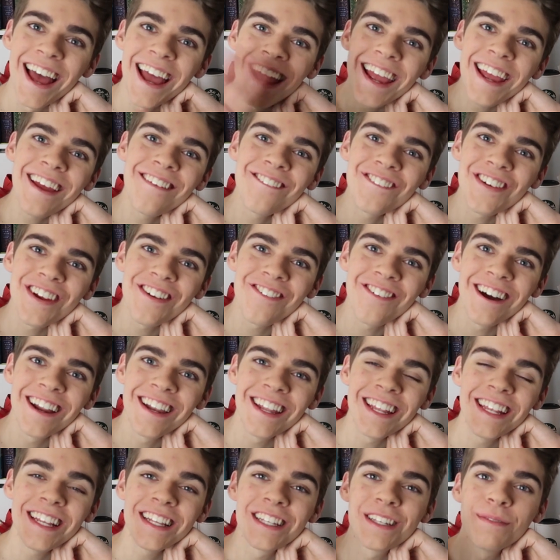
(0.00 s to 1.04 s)
Hey everyone,
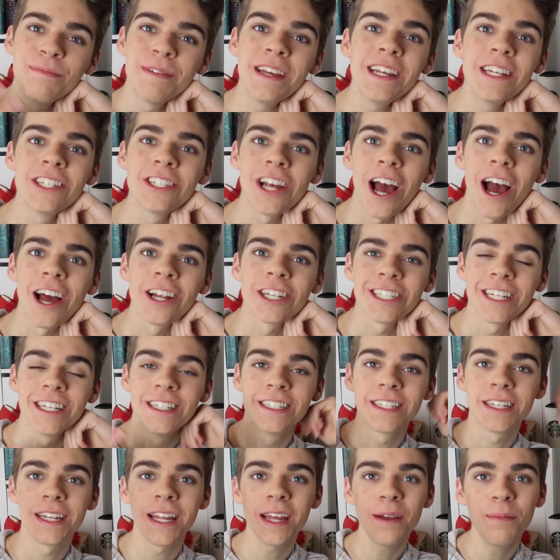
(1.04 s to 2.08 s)
it's me Josh, and
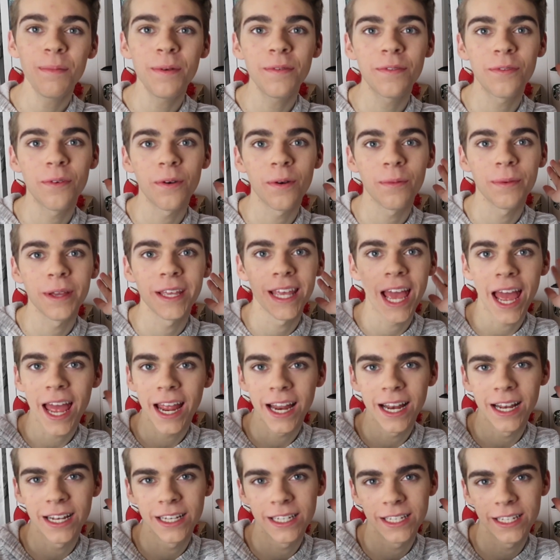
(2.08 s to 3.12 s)
today before we
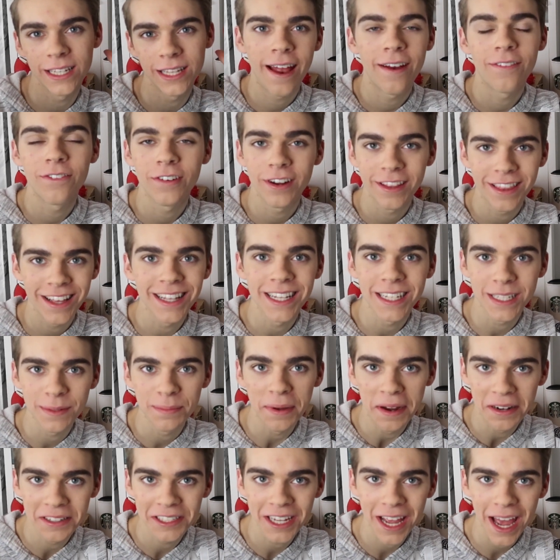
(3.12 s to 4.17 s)
get into everything that's
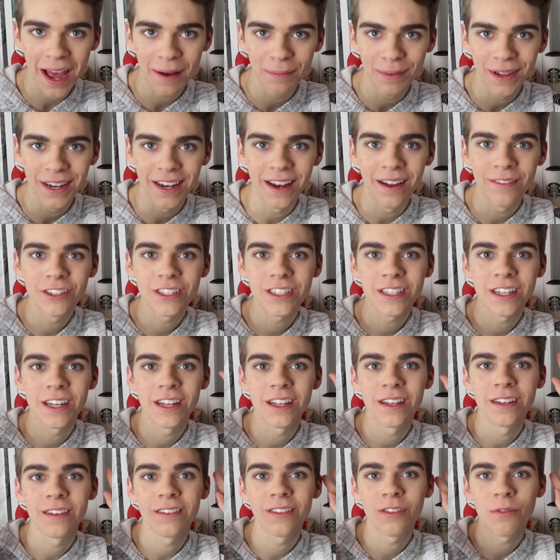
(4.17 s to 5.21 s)
about to happen, I'm just
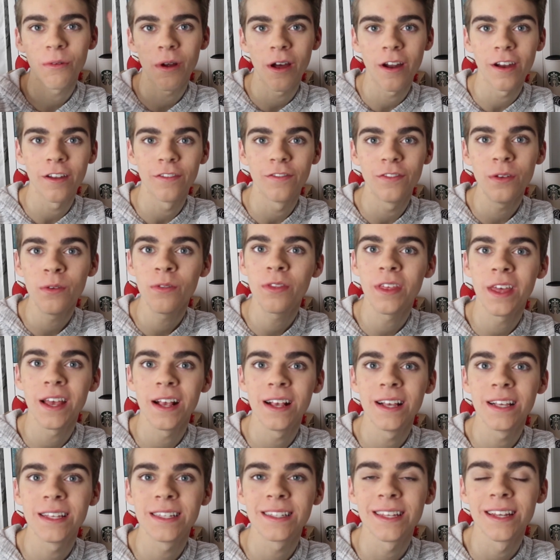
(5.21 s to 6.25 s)
gonna throw out a few
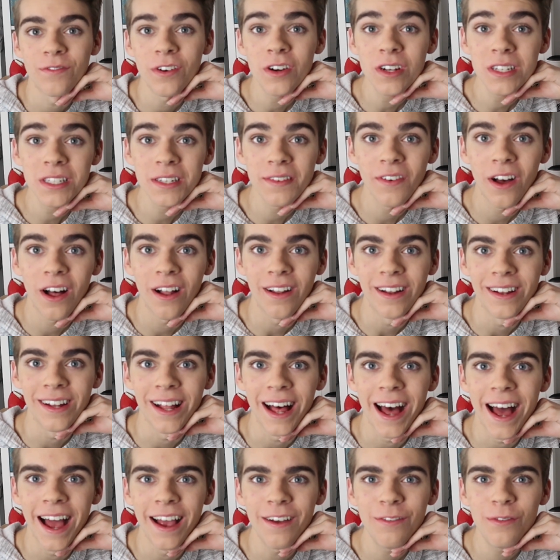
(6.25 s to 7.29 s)
things. First of all,
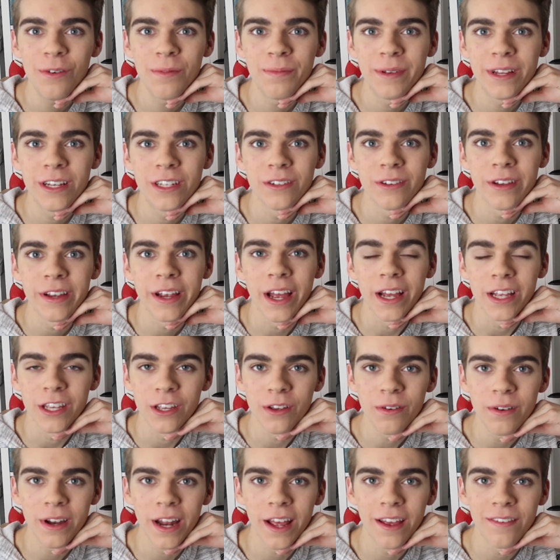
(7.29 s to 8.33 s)
I will be doing a
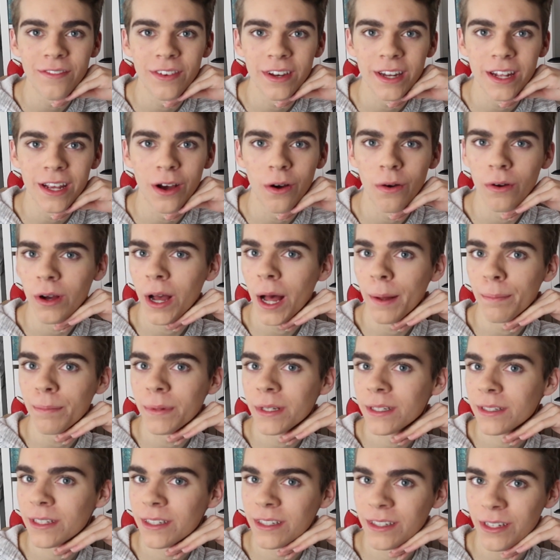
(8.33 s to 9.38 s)
Q and A video
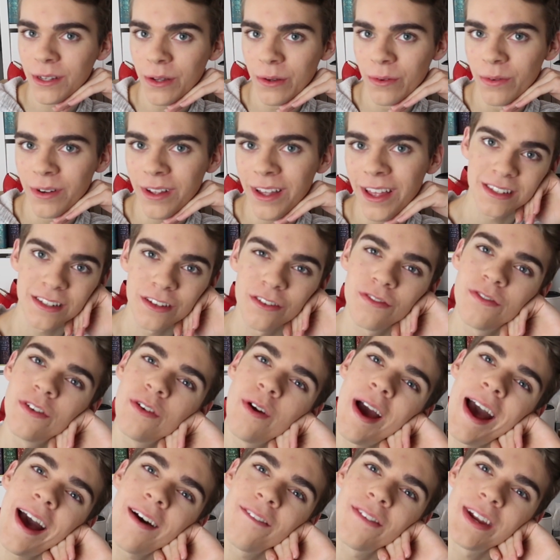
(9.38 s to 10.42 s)
up soon, so if
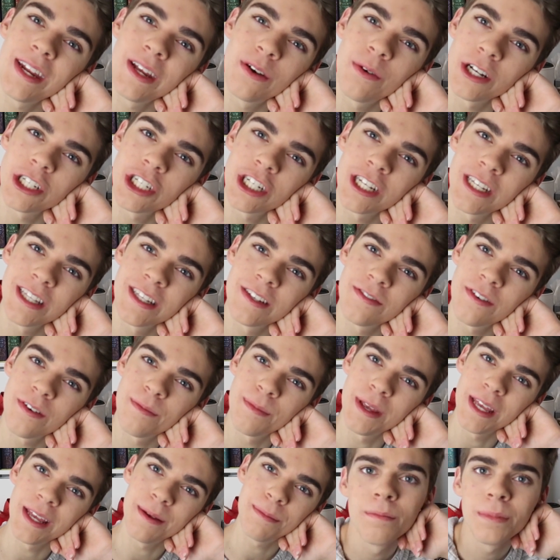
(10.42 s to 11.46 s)
you have any questions for
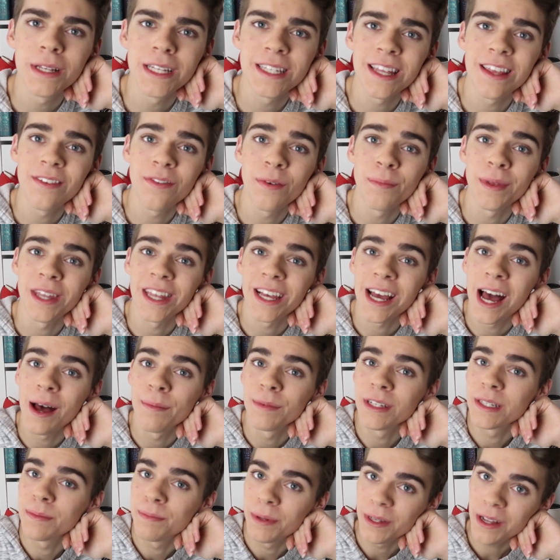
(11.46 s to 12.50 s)
me, please leave them in the
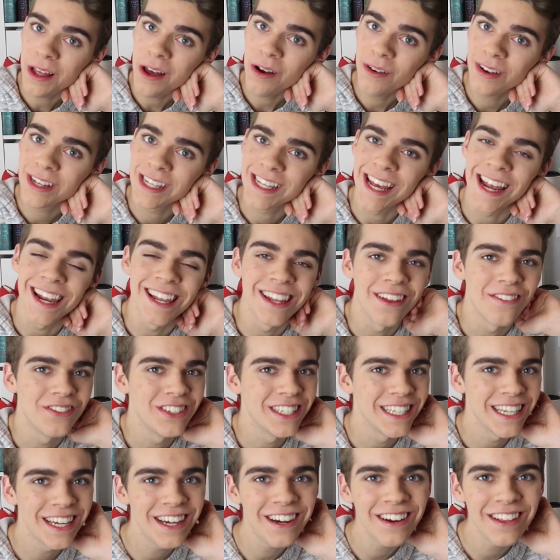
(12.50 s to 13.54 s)
comments below because I'd love
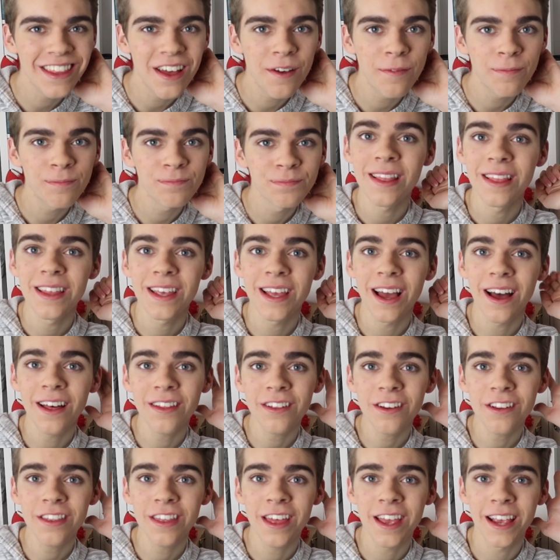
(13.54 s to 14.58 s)
to hear them. The
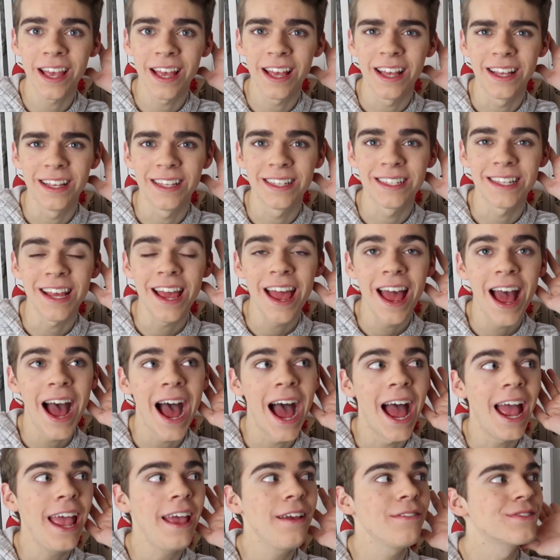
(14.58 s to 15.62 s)
other thing is,
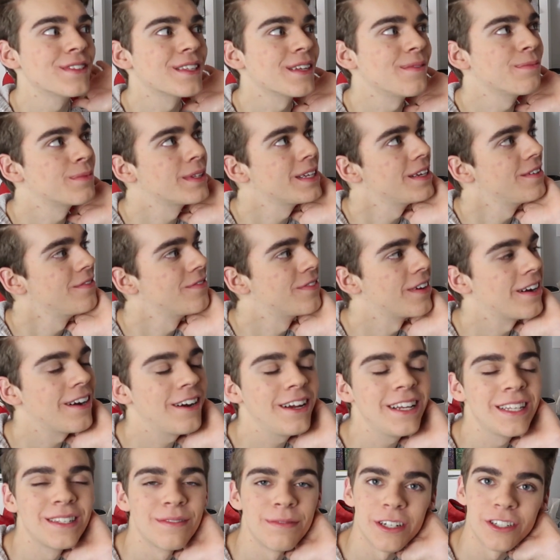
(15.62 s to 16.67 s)
I have something
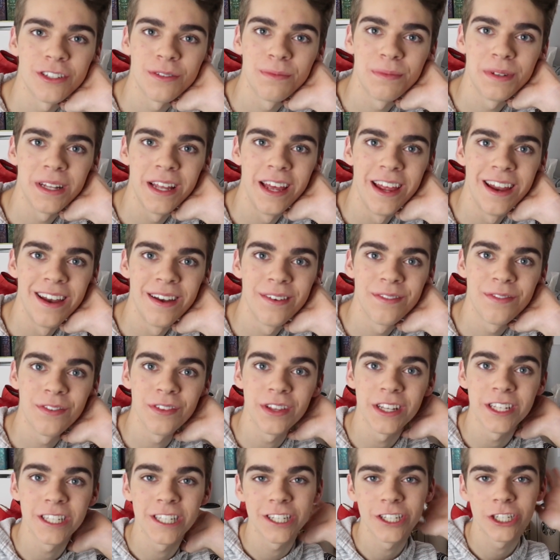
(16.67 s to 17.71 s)
very special planned for
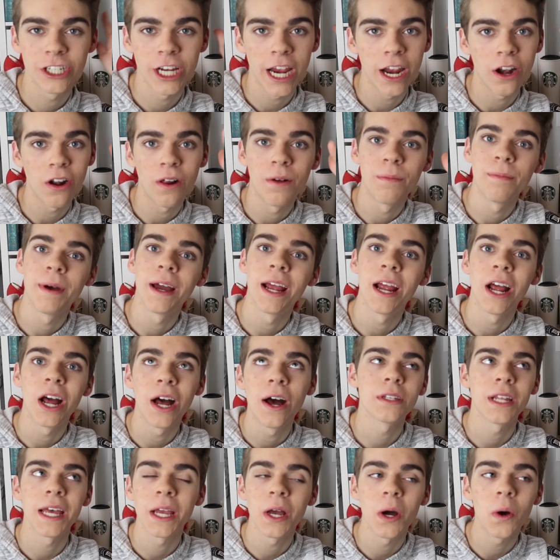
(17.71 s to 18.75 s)
this channel, my
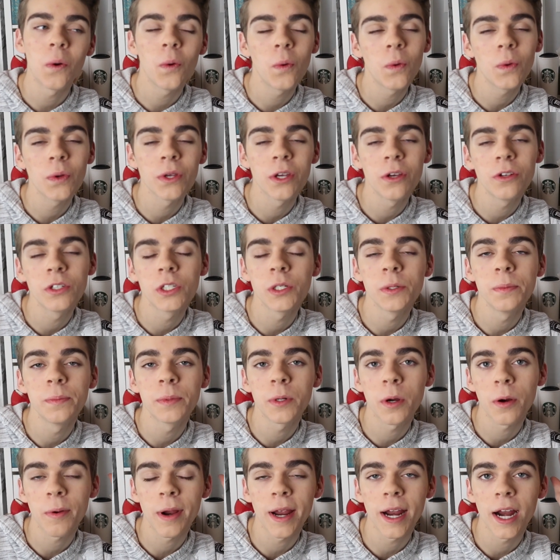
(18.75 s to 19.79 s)
like whole YouTube
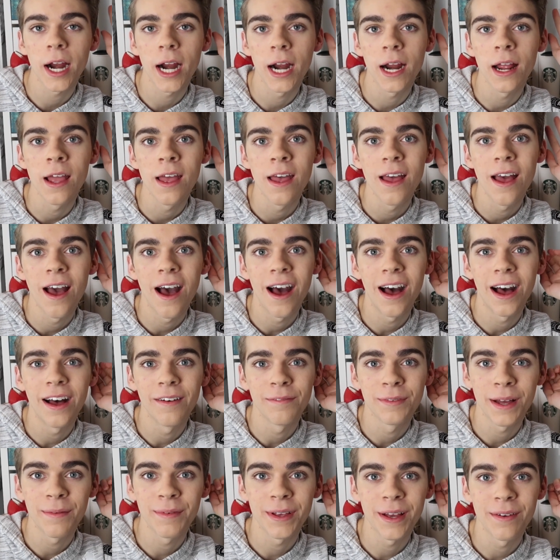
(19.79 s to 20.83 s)
career,
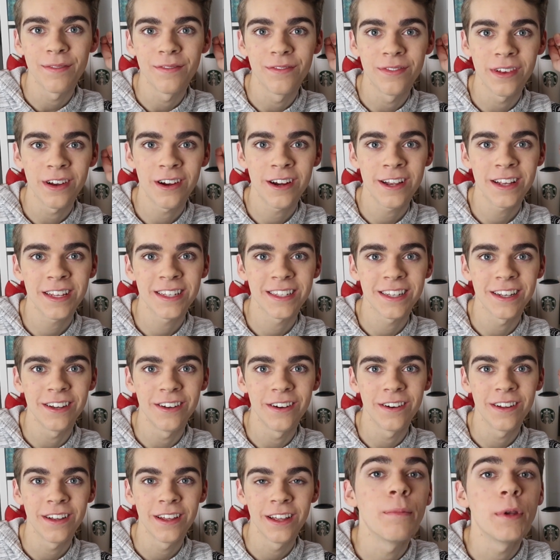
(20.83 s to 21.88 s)
um, coming up very
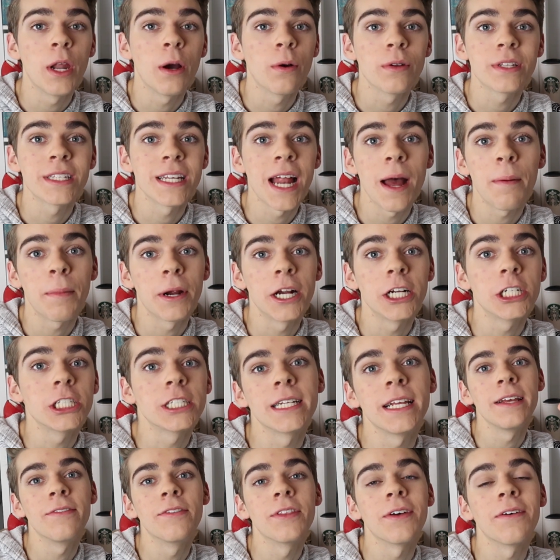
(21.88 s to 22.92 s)
soon. No, it's not
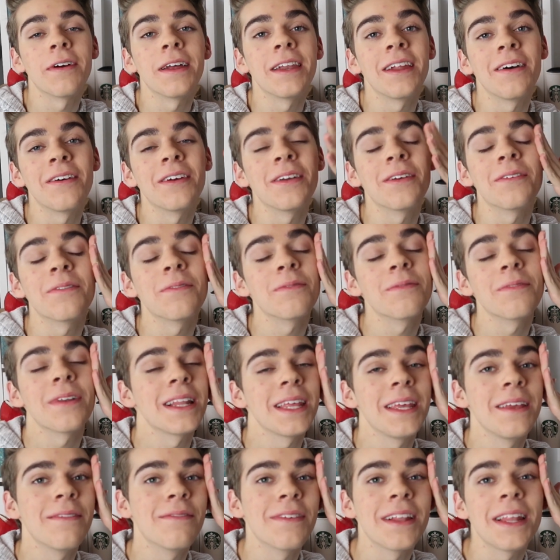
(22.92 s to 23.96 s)
merch, even though I know you're
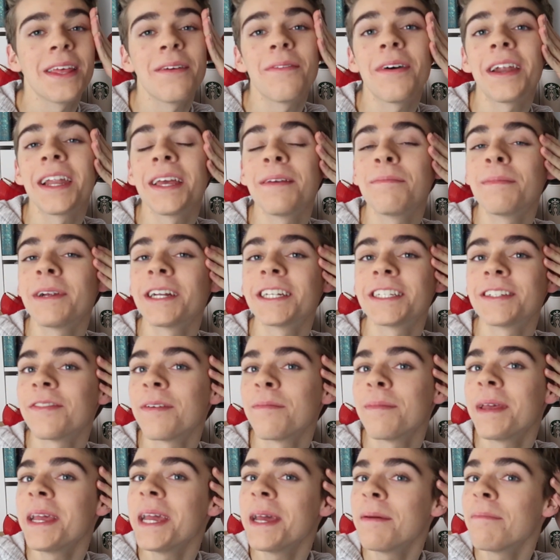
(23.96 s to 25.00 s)
really, really wanting merch
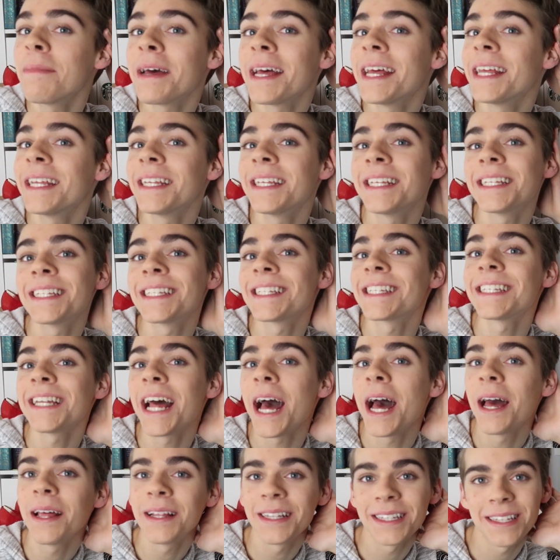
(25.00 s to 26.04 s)
from me, but it's
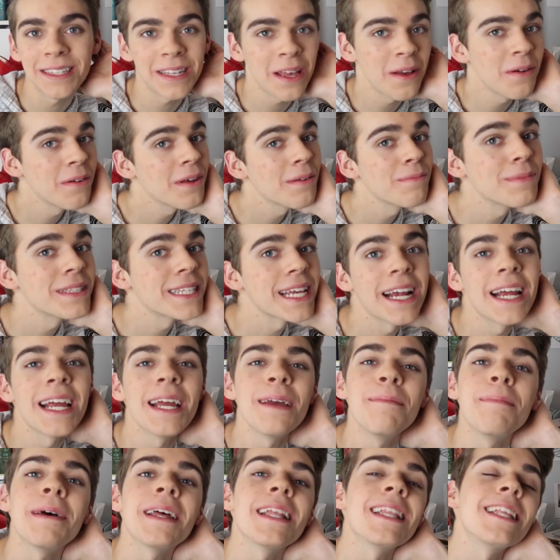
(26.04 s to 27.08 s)
not, so I'm
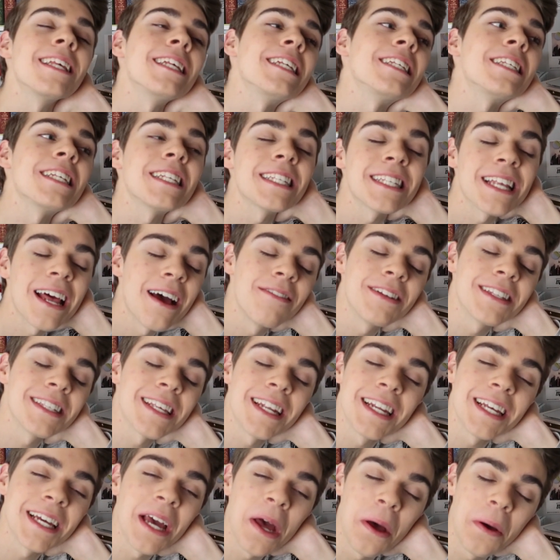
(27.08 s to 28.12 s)
sorry, but that's just how it's
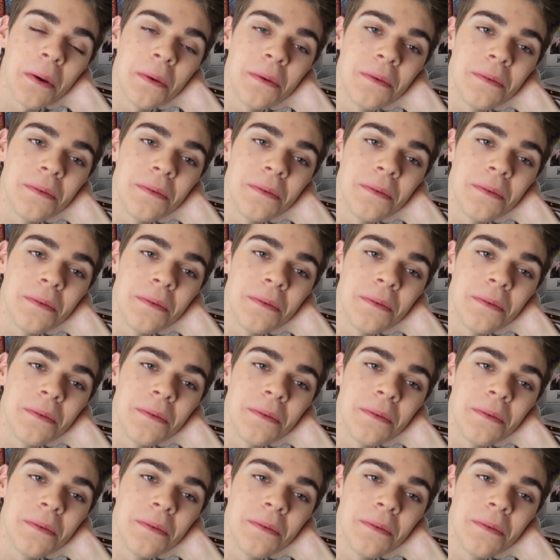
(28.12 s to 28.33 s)
gonna go.